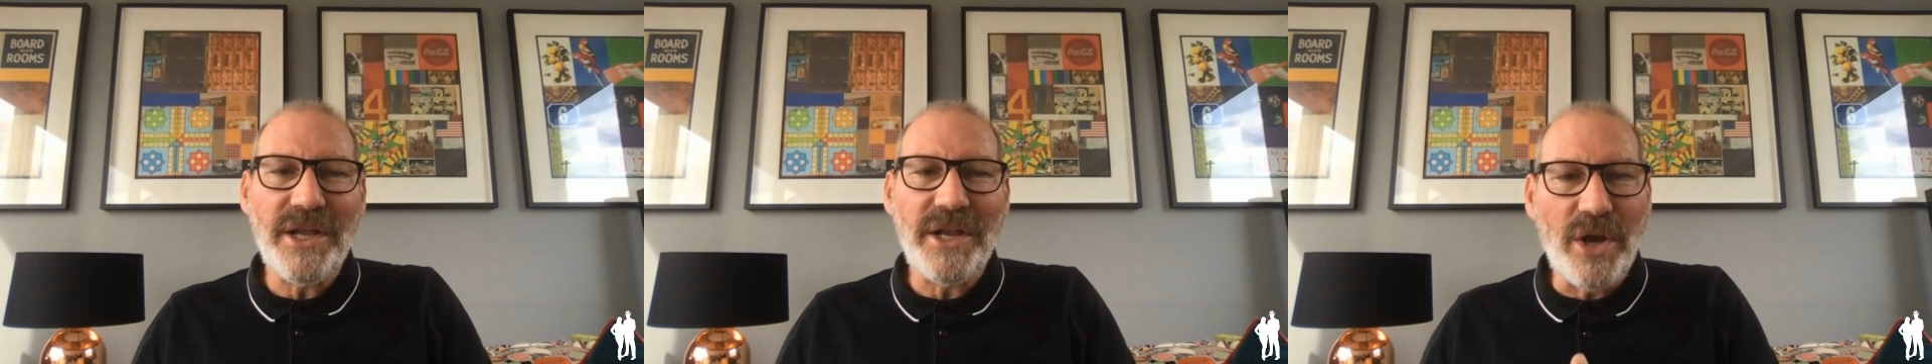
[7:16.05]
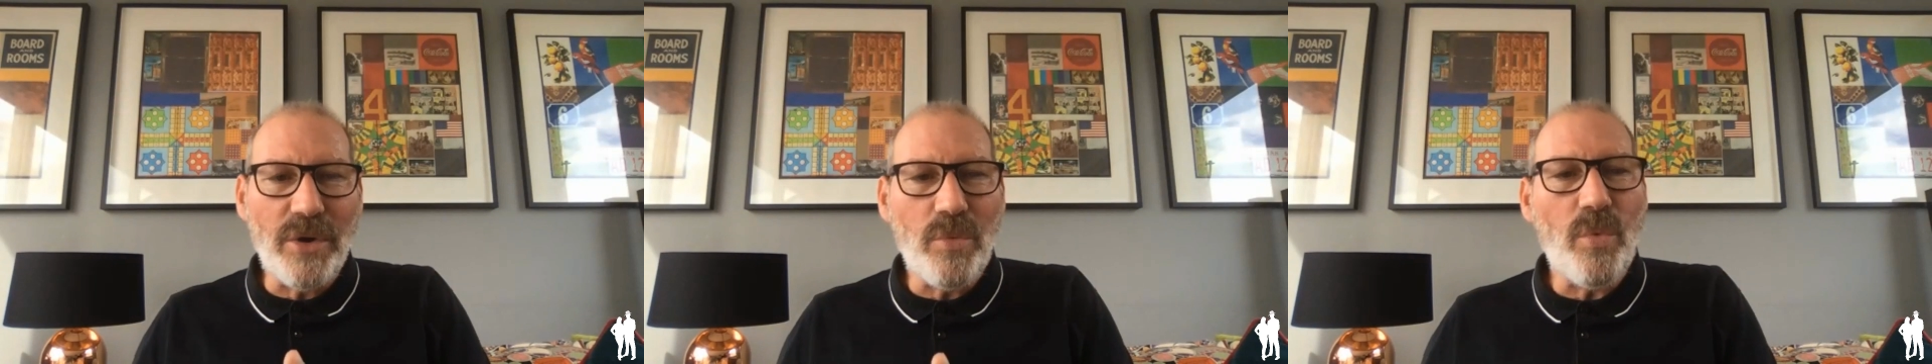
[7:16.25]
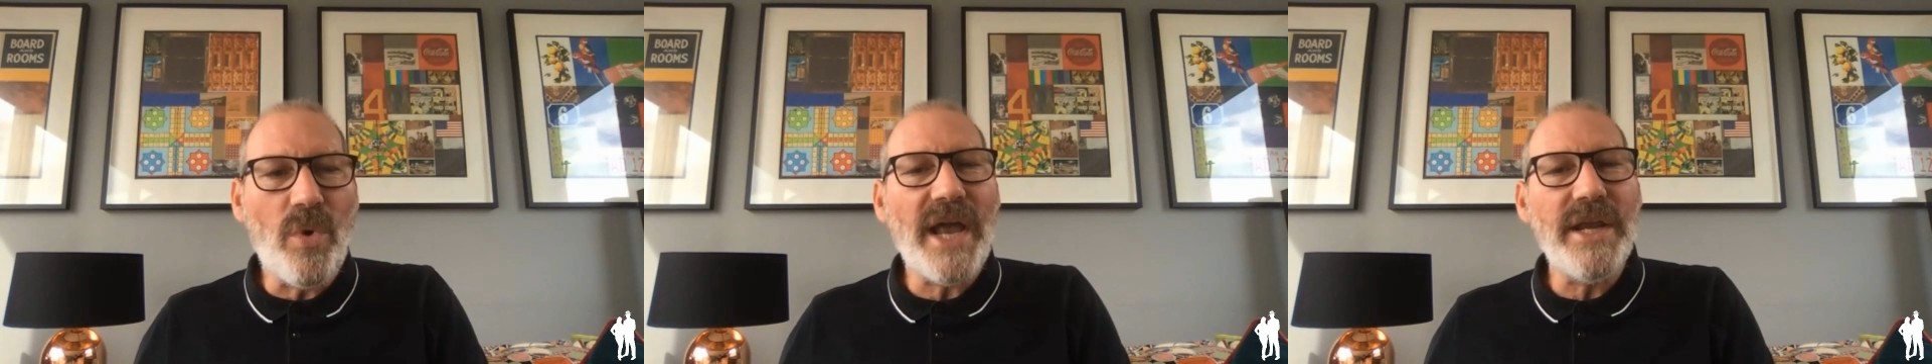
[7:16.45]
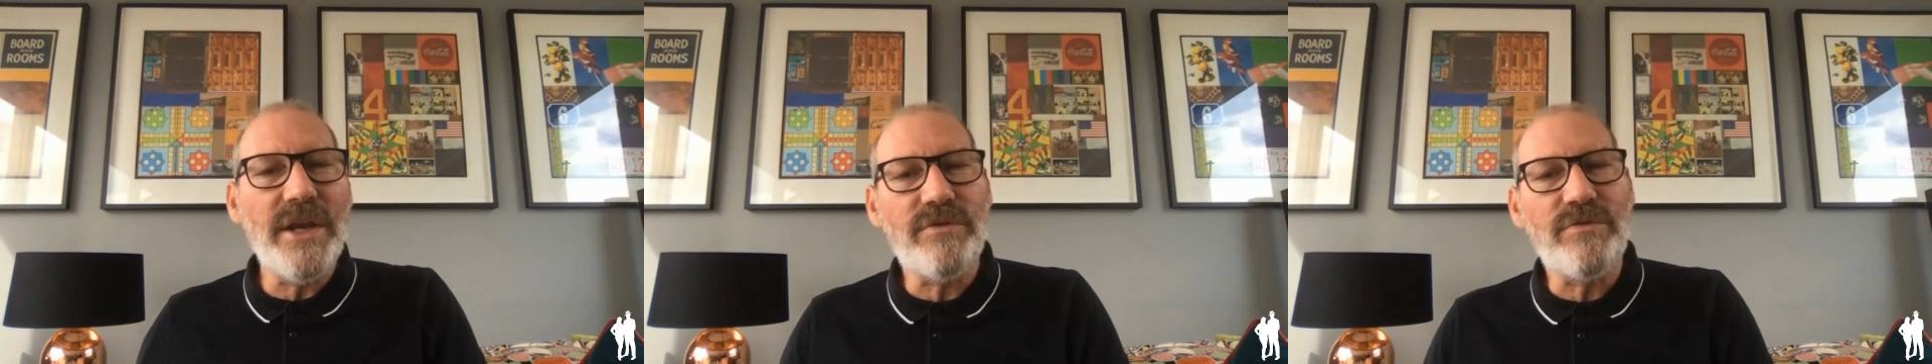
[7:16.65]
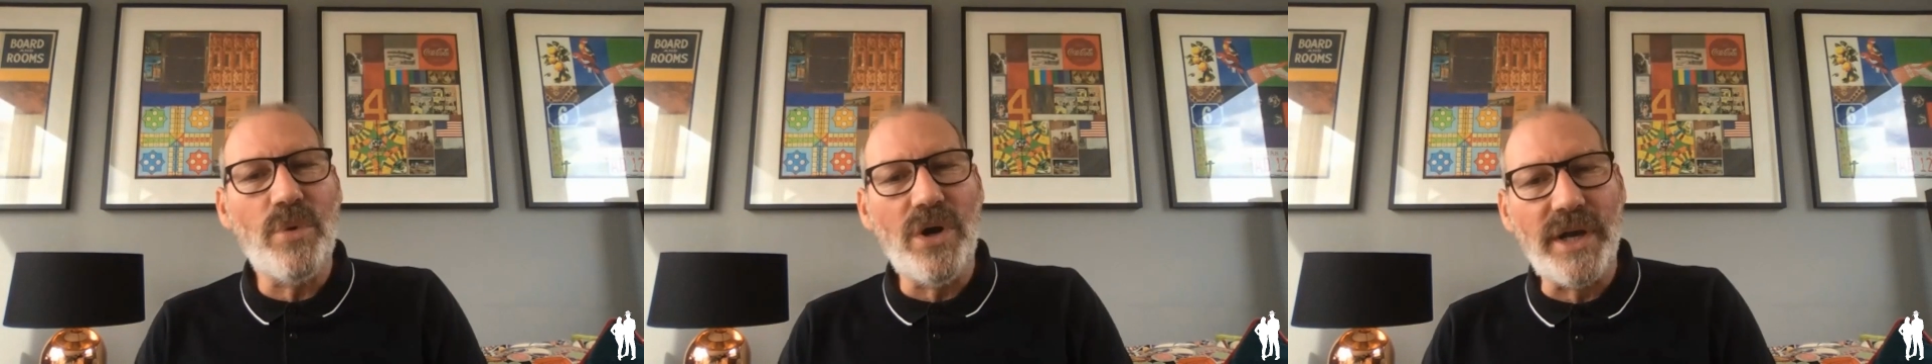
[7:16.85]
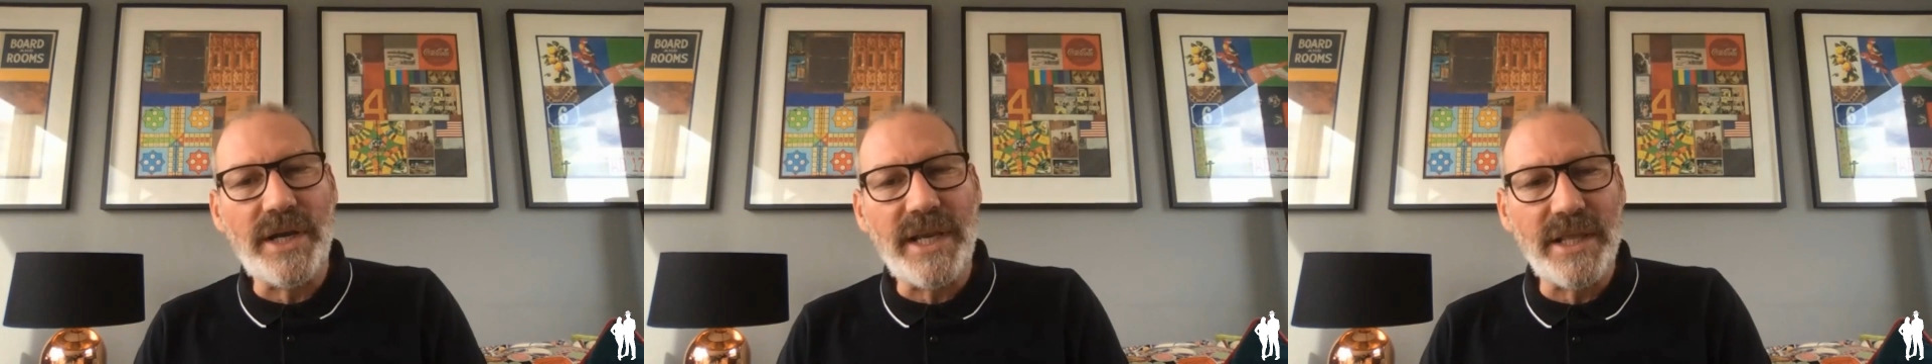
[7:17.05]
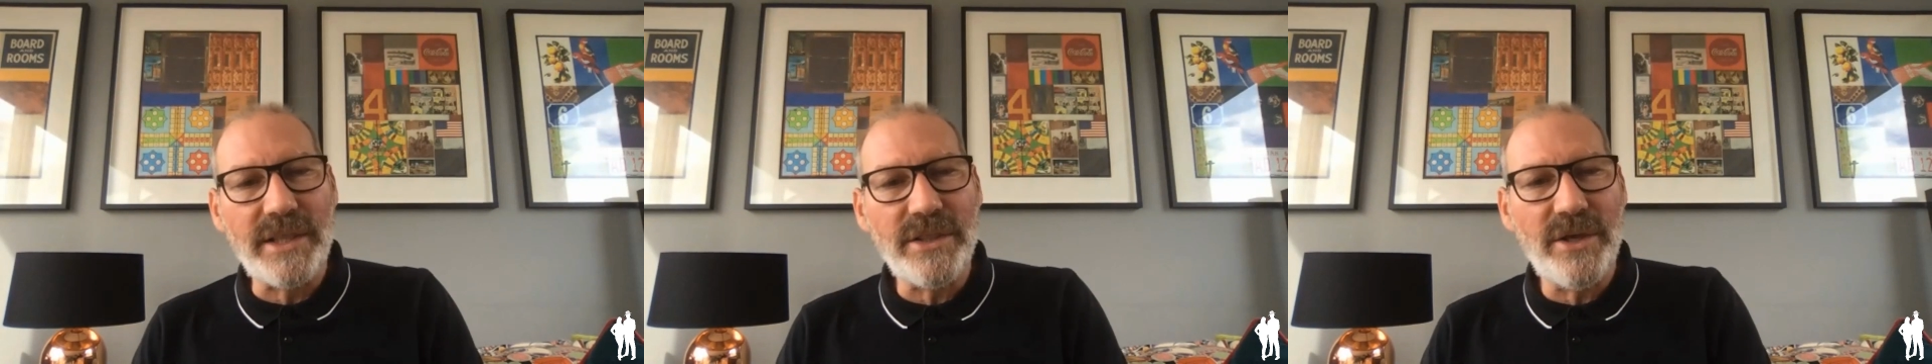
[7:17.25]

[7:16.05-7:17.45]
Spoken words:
a way of working